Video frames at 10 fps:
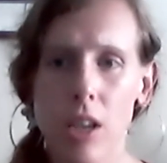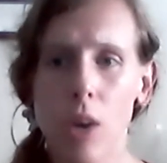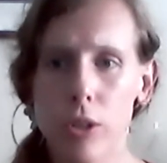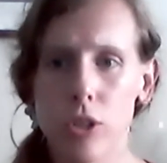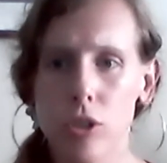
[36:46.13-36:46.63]

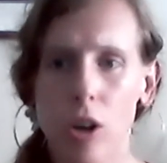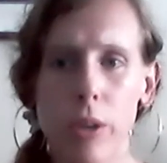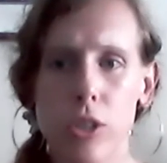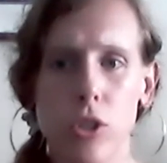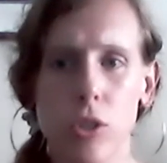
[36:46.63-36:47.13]
which is
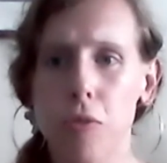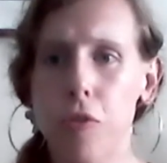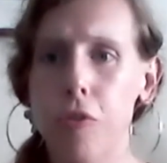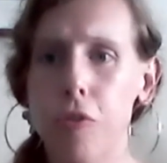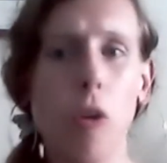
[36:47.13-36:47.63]
always just
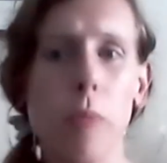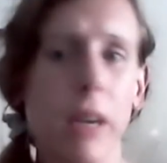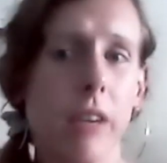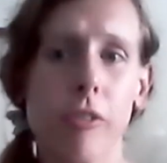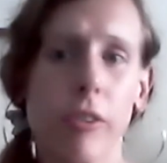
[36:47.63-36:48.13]

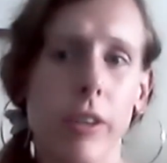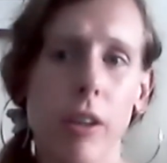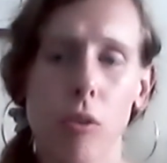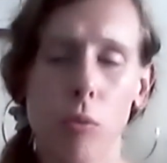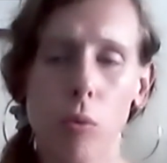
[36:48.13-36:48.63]
foaming for
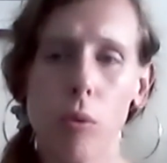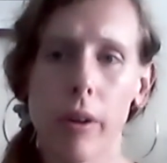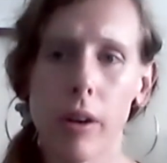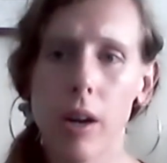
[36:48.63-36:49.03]
another war